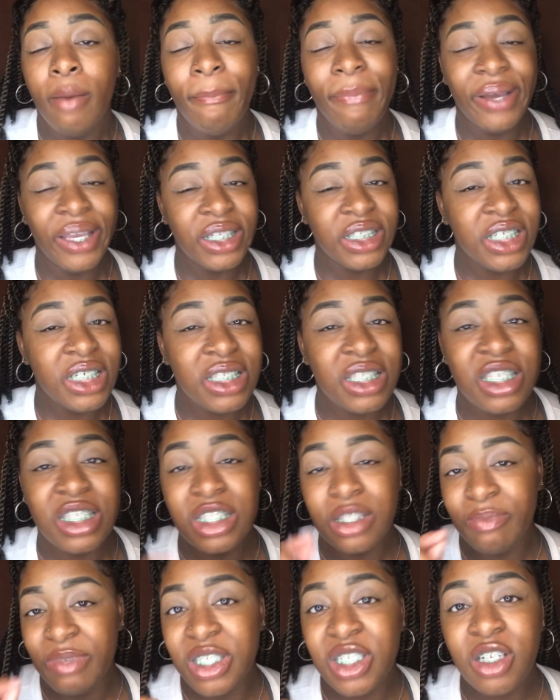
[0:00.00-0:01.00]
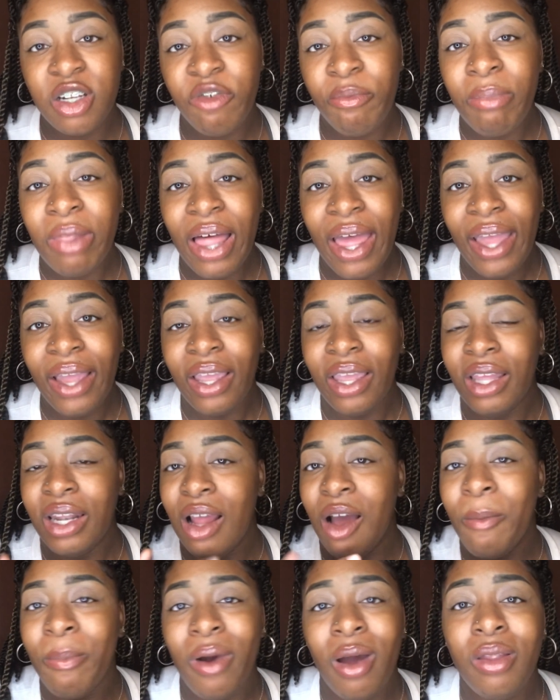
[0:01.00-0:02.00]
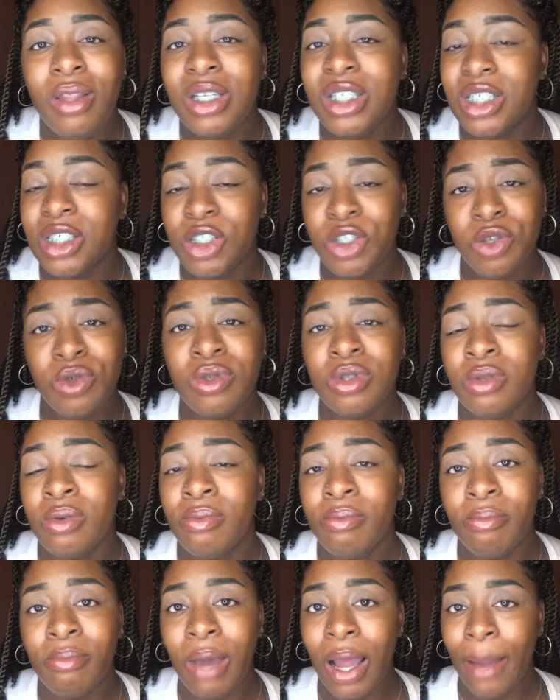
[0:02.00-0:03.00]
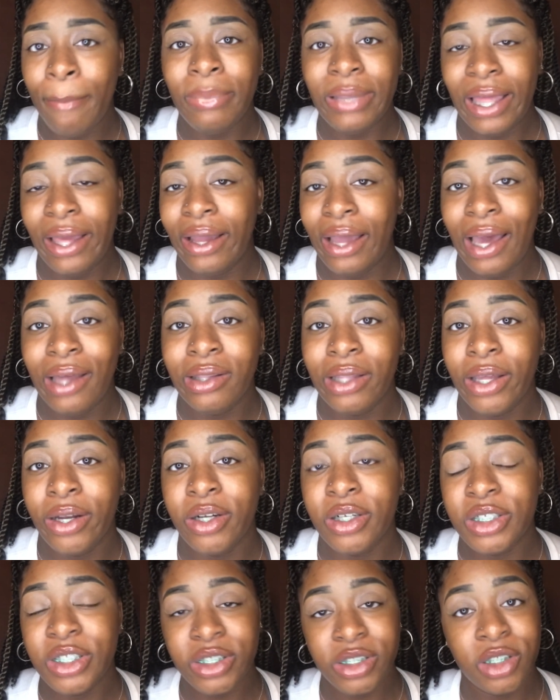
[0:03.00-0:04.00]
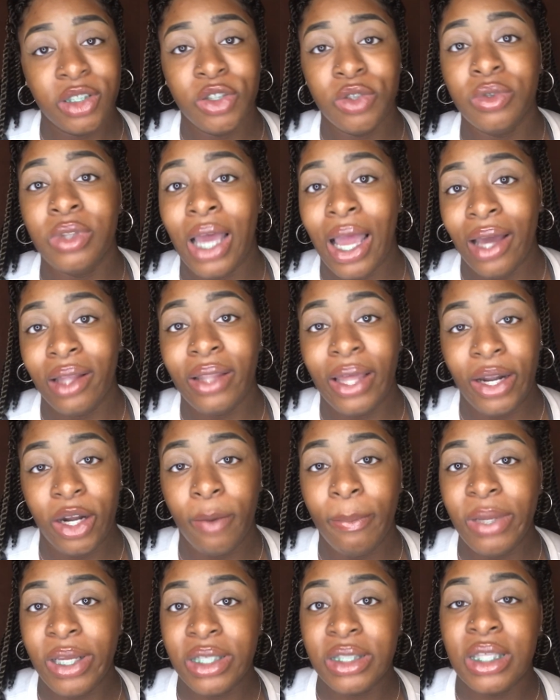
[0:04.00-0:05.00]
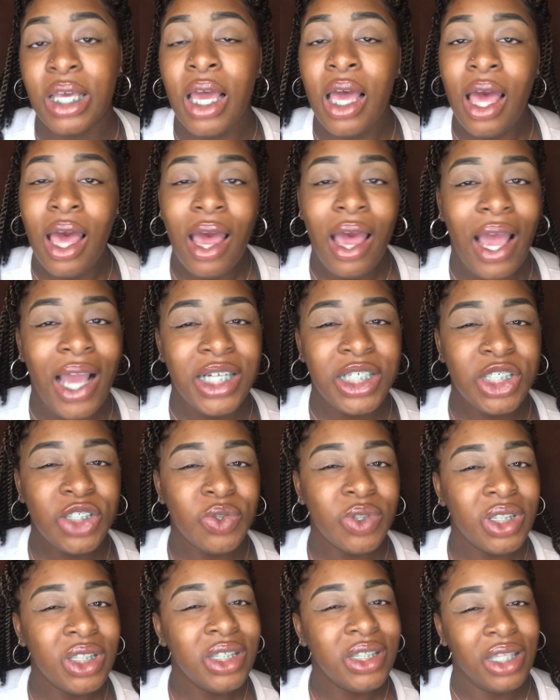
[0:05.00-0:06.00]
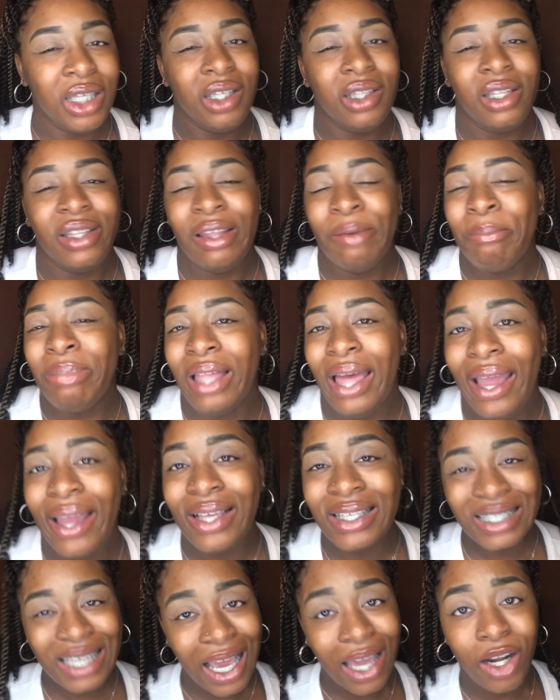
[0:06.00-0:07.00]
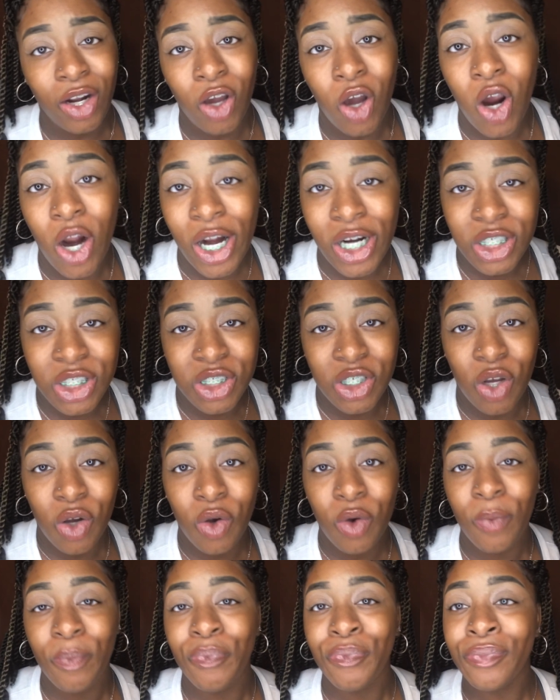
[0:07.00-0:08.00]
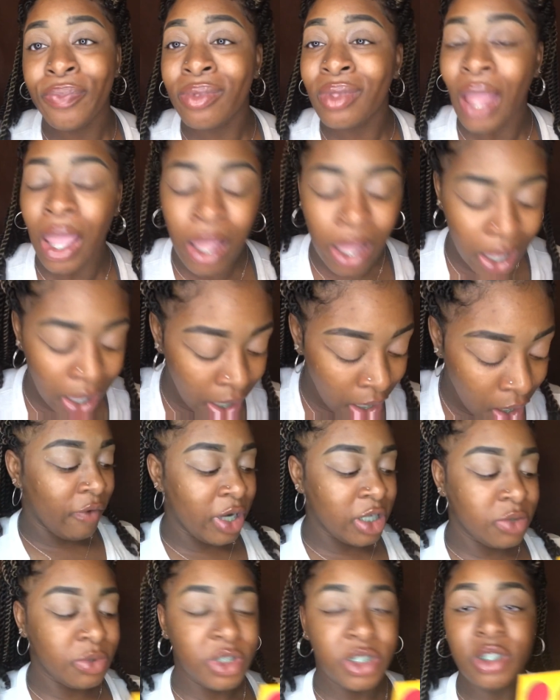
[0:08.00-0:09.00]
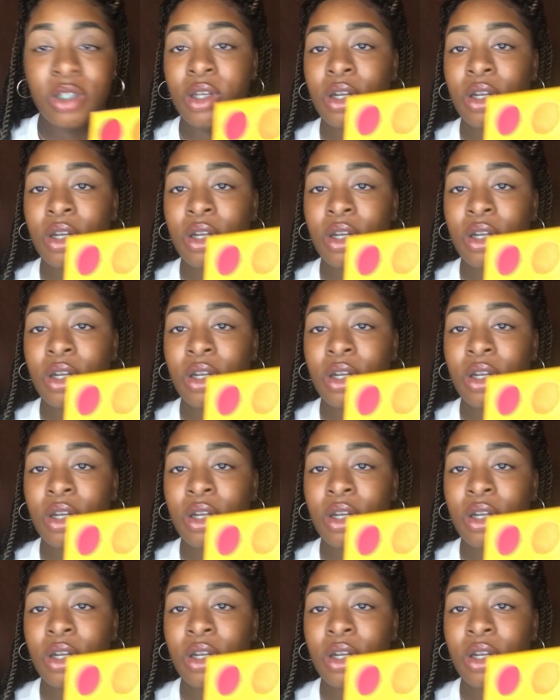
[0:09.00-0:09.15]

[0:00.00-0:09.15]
but just a smidget of black, and I'll probably just use my black eyeliner just to do the eyeliner because I just really think that the black is kind of harsh. So first we're just